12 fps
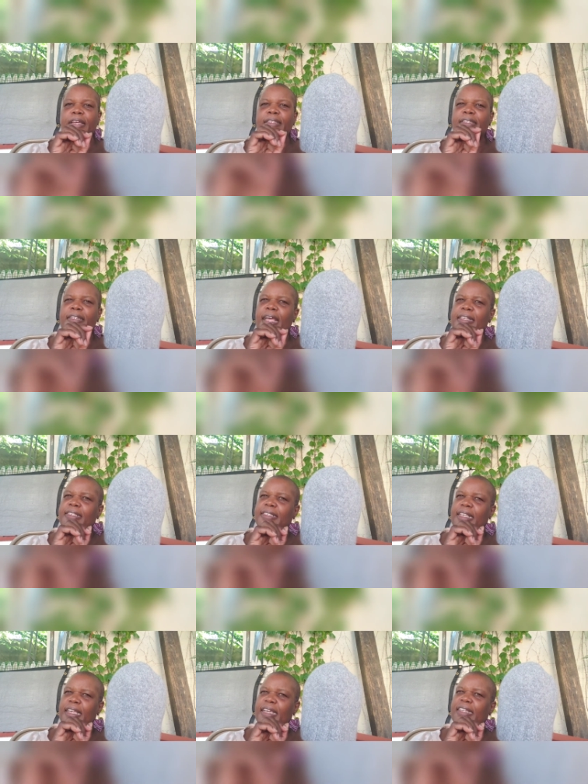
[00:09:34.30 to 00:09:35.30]
Did I
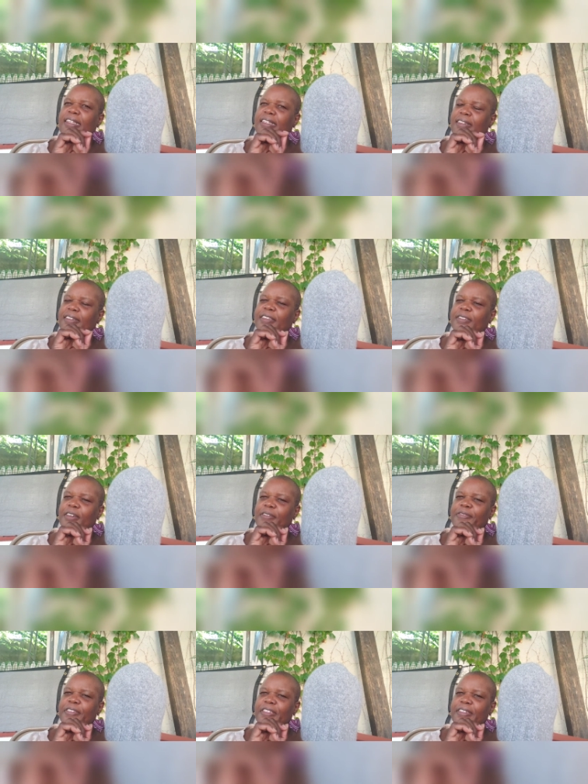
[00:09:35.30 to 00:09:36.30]
say a little
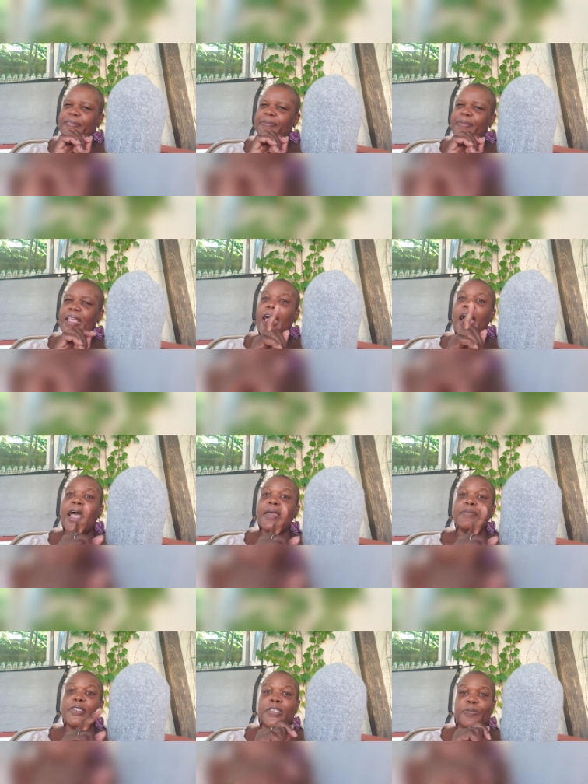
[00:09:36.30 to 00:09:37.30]
softer? I
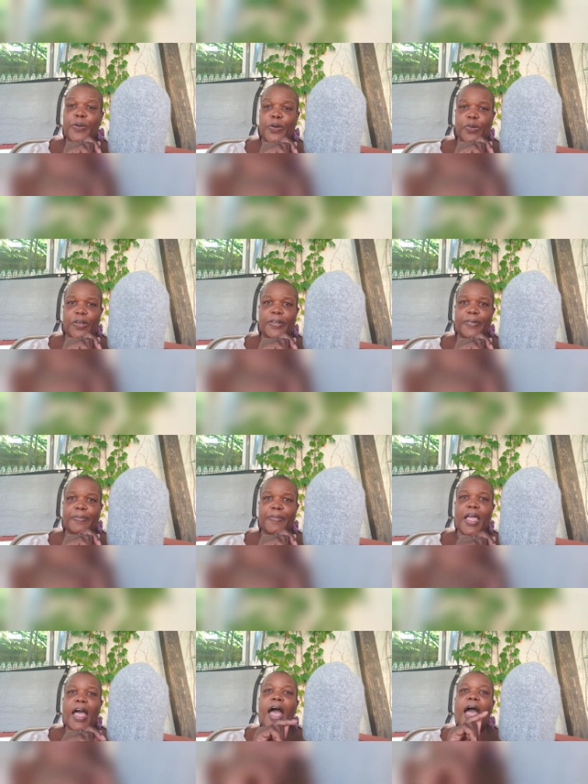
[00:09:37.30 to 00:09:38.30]
misspoke.
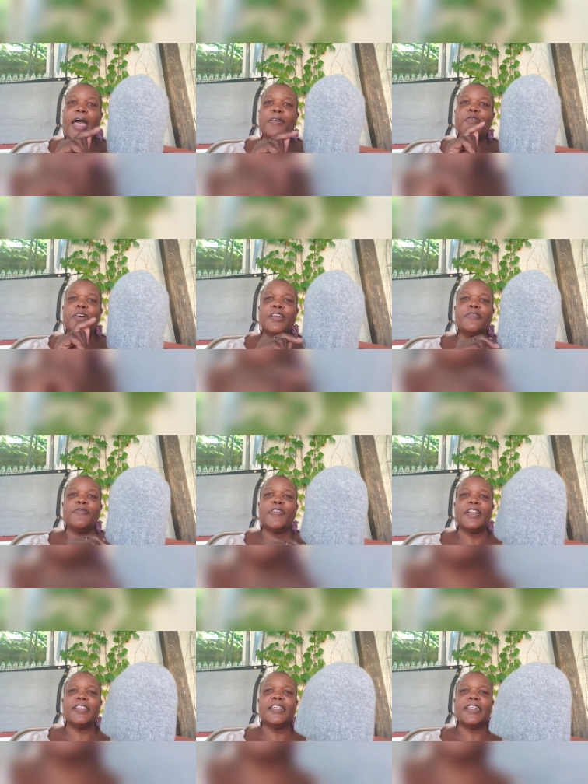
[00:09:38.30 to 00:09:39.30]
I want a
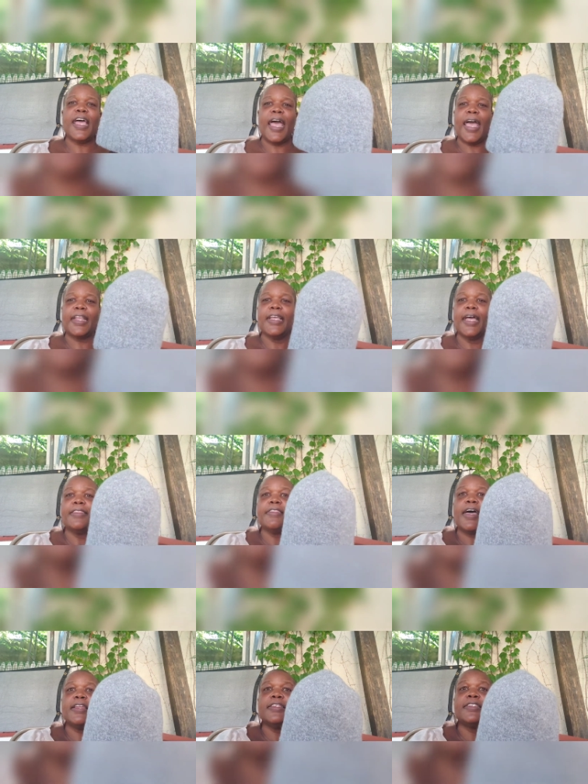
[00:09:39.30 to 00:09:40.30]
felted hat
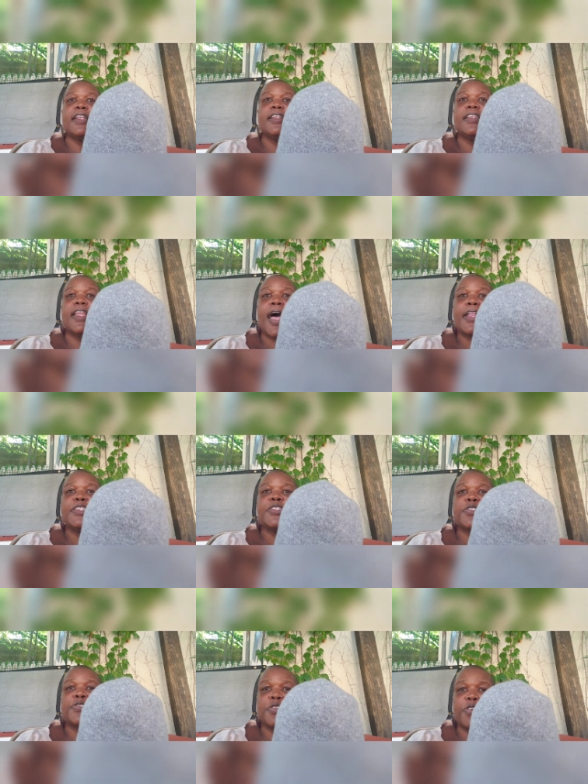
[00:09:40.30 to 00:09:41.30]
that is a lot
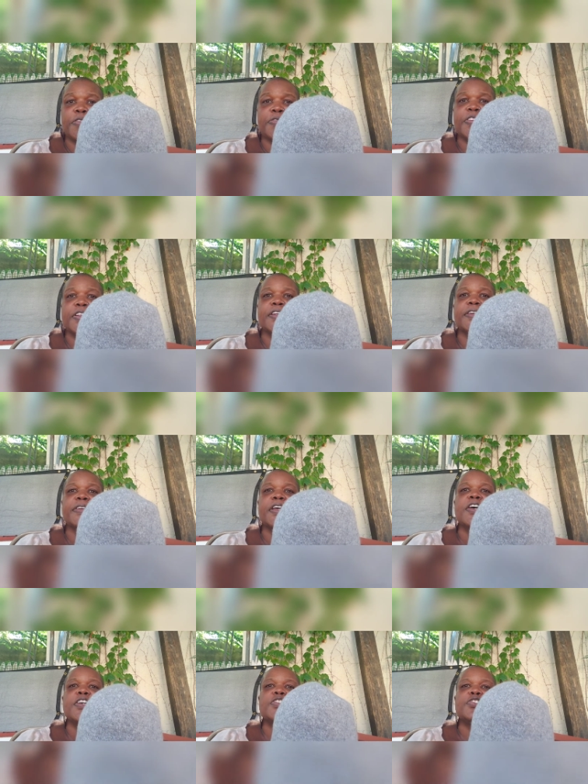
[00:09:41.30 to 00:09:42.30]
softer.
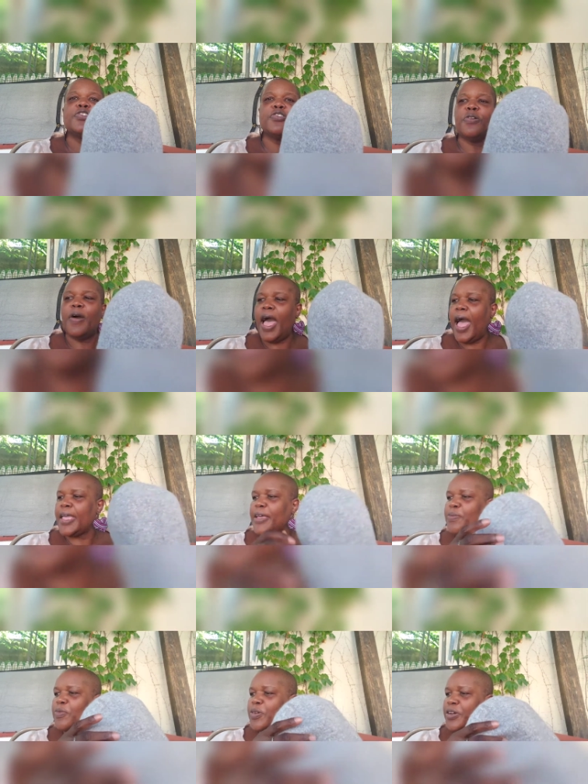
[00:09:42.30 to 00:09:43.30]
So I
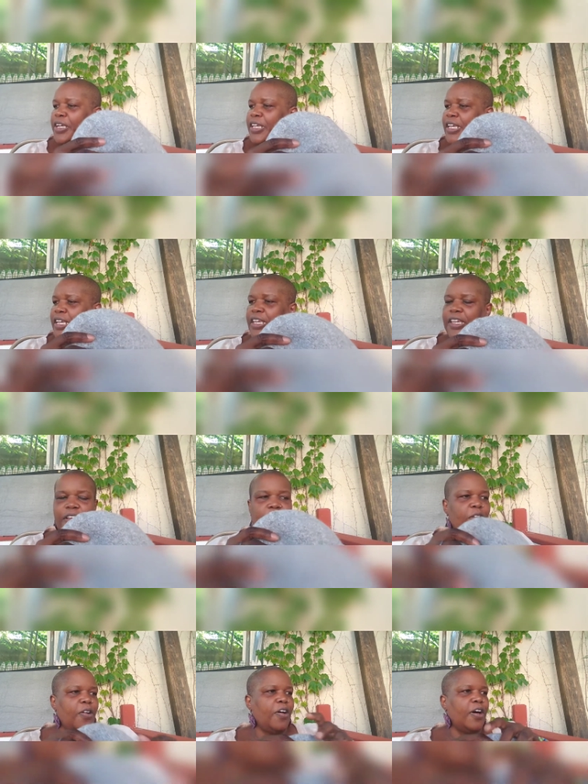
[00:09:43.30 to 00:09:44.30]
am working
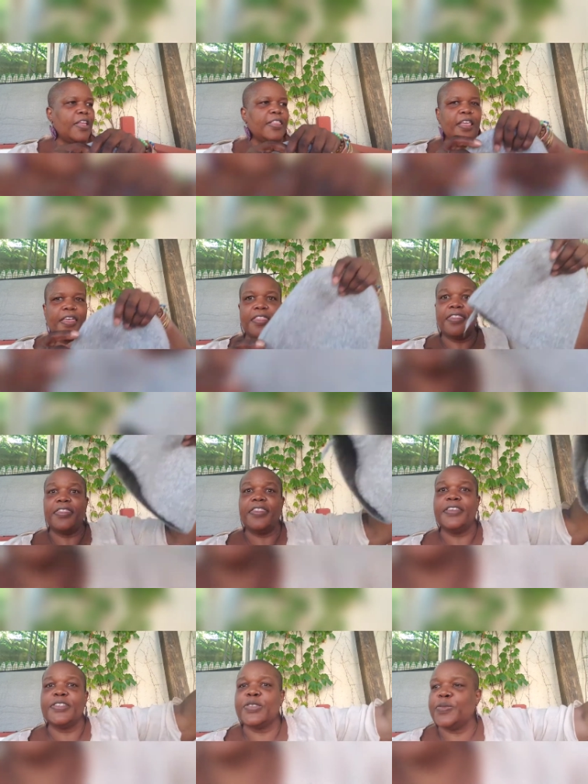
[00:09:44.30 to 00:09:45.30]
on
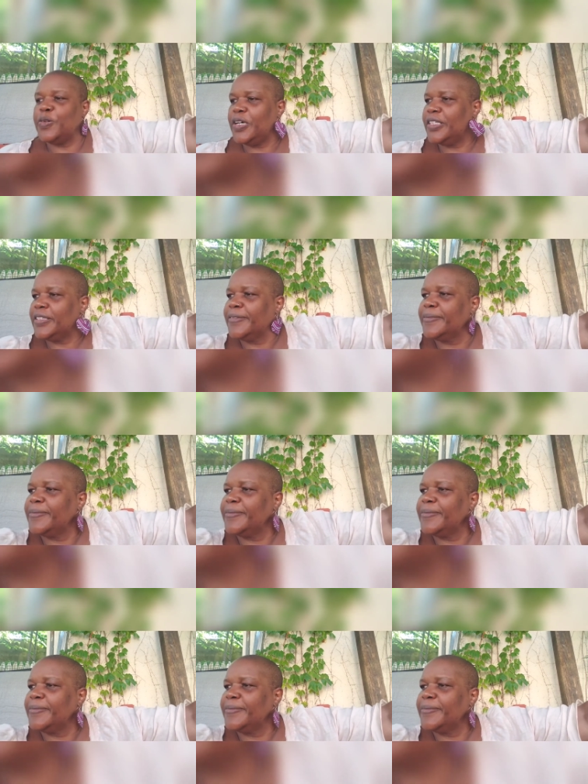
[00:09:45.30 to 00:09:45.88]
this one.